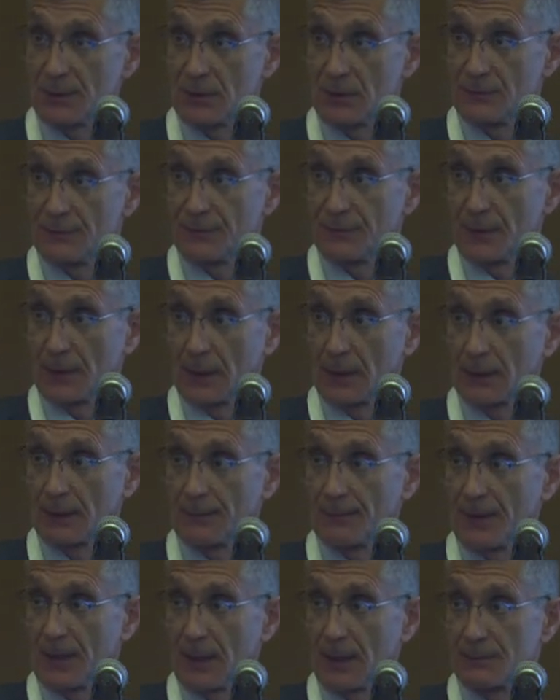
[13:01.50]
of
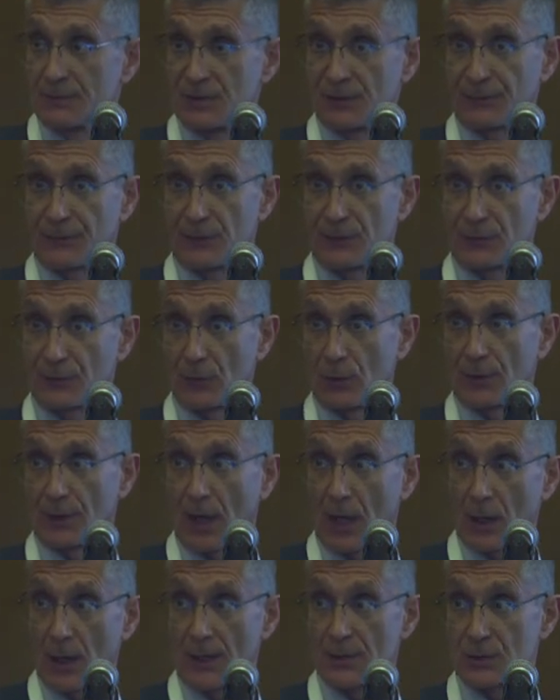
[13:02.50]
difference though
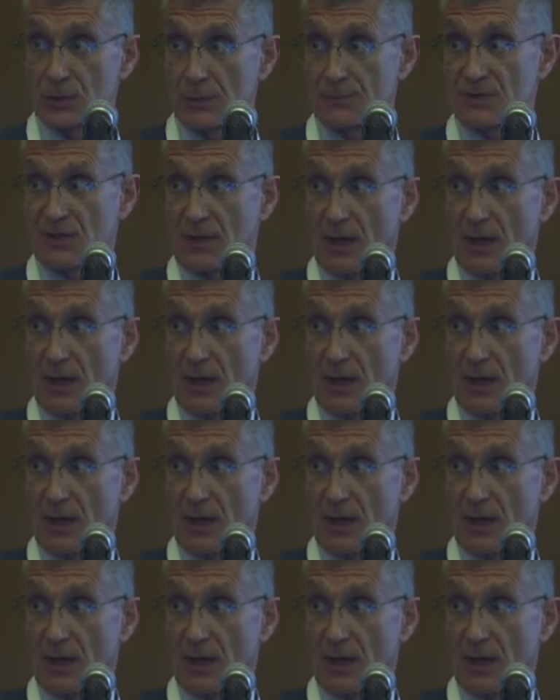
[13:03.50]
in terms of